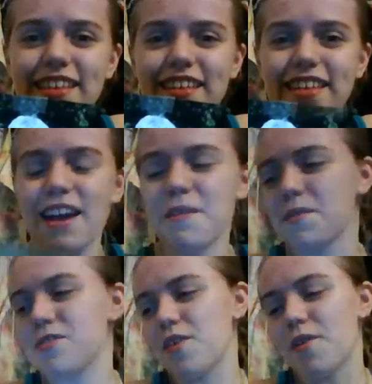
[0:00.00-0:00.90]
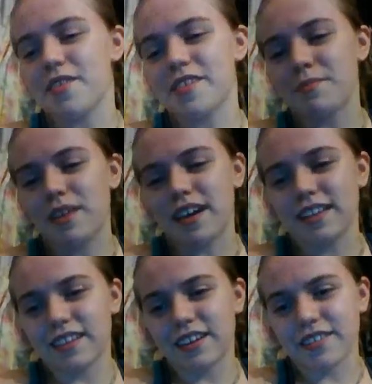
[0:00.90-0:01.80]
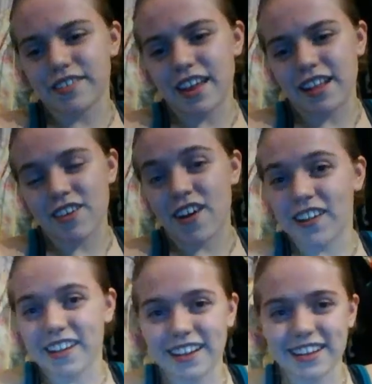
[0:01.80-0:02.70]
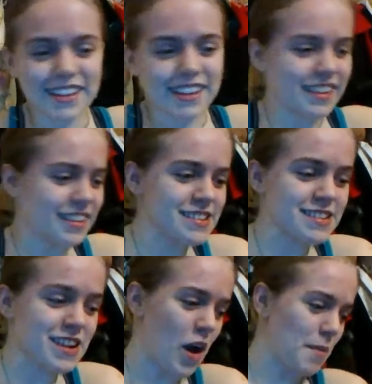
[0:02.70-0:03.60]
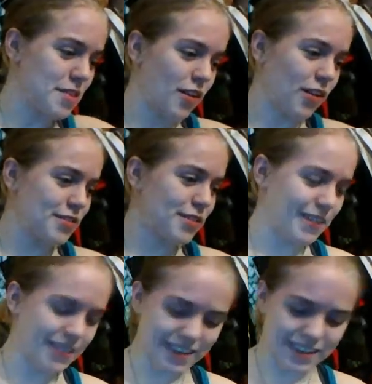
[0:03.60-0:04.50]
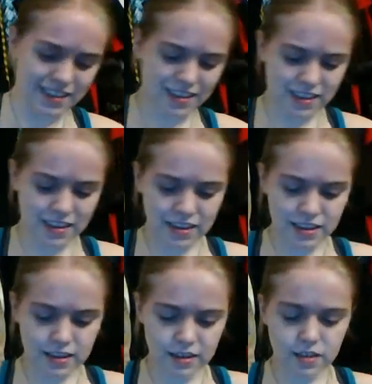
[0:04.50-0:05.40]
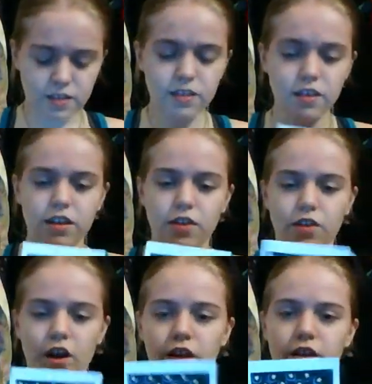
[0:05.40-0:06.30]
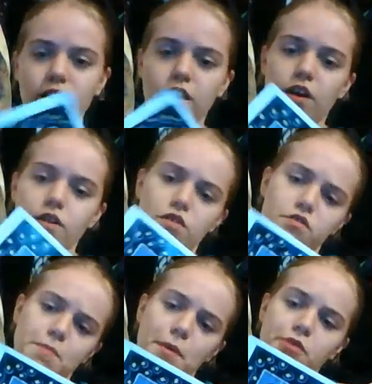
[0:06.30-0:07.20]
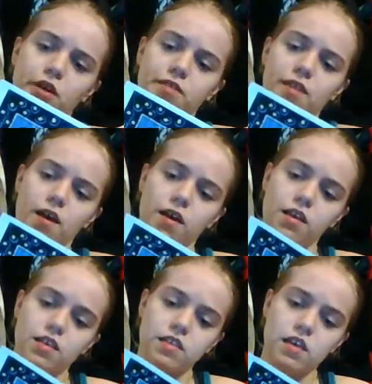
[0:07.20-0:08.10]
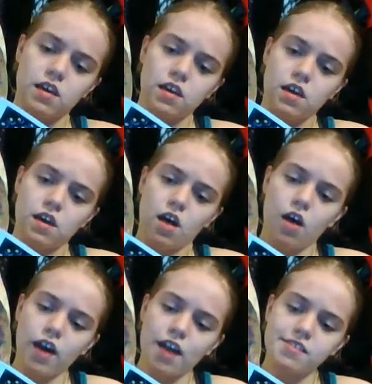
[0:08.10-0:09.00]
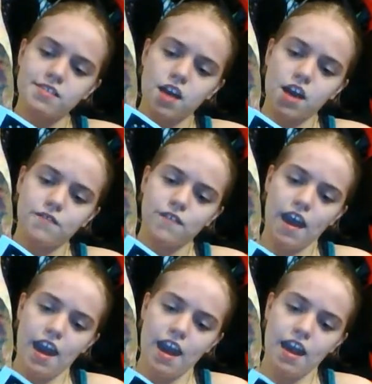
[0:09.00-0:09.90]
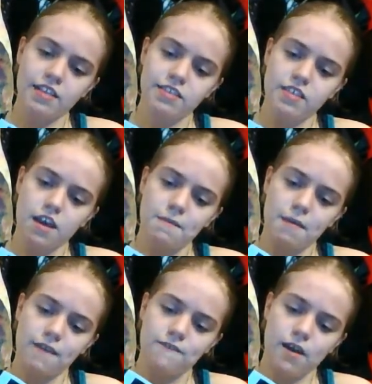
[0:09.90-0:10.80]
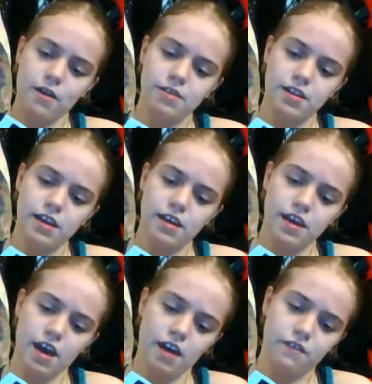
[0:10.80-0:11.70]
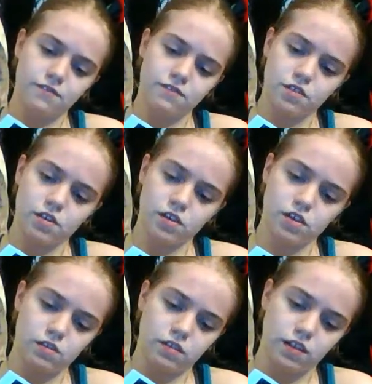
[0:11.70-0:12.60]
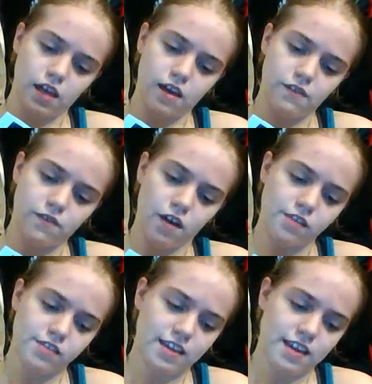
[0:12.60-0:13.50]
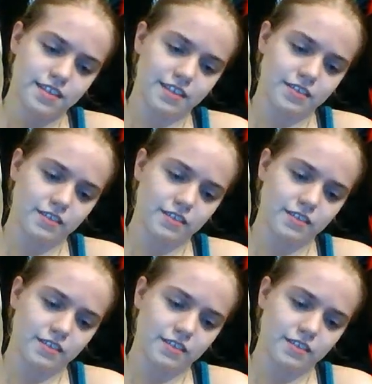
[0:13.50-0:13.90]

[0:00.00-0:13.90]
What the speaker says: I remember she always complained that I was getting tall, and now I'm as tall as her. Oh, look, another card. Oh, no, it's a postcard. It says all kinds of stuff, and some I found after you left. Hugs and kisses.